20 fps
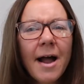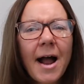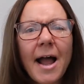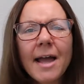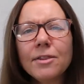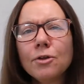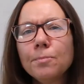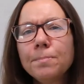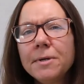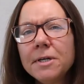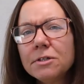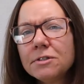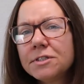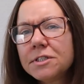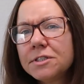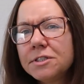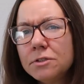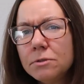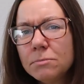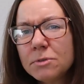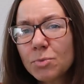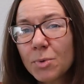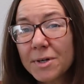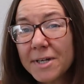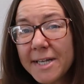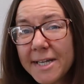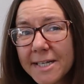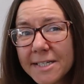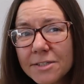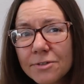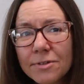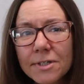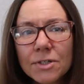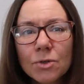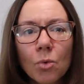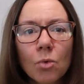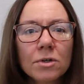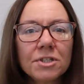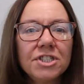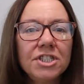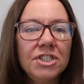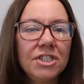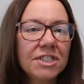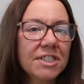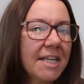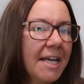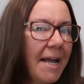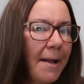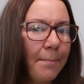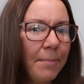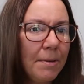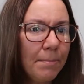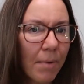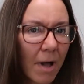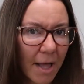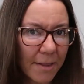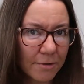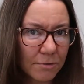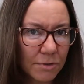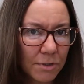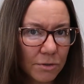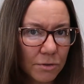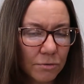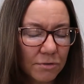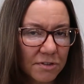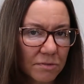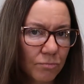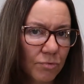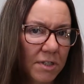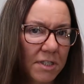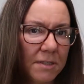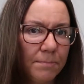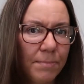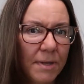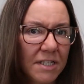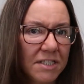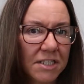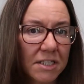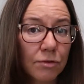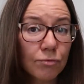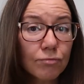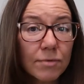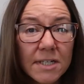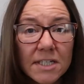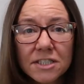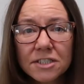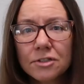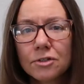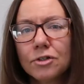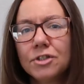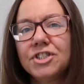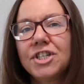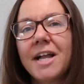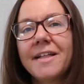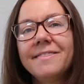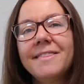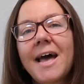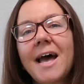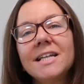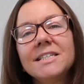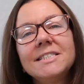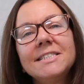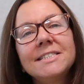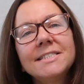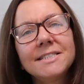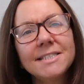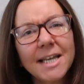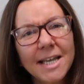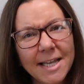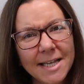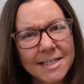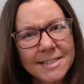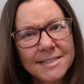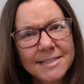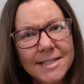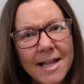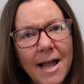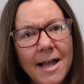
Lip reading: either Pearce assumes we're ignorant, or she just can't be bothered to do some really basic research, and that stance,